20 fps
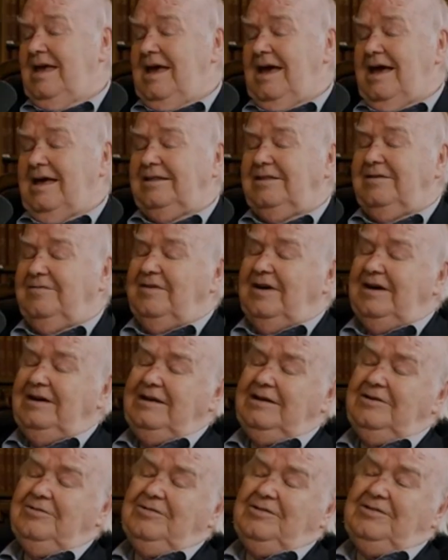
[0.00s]
And the very
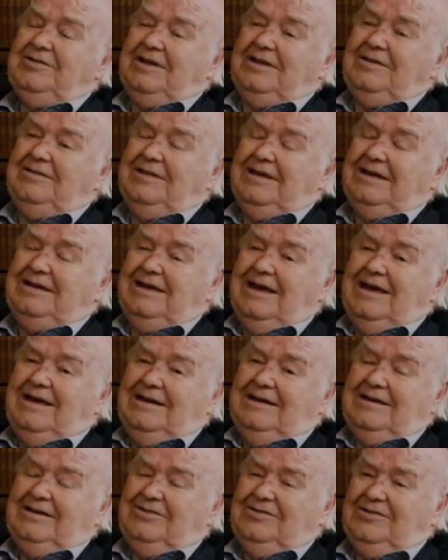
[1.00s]
interesting thing,
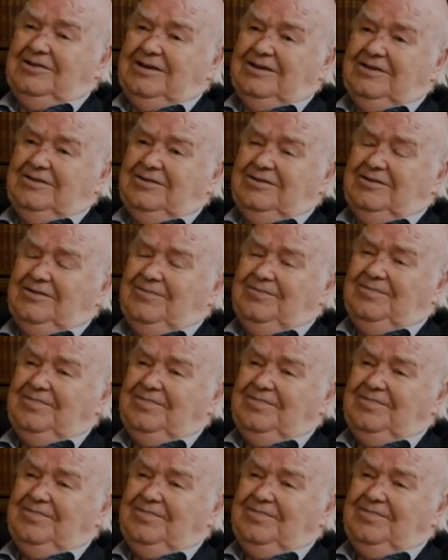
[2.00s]
Alex, is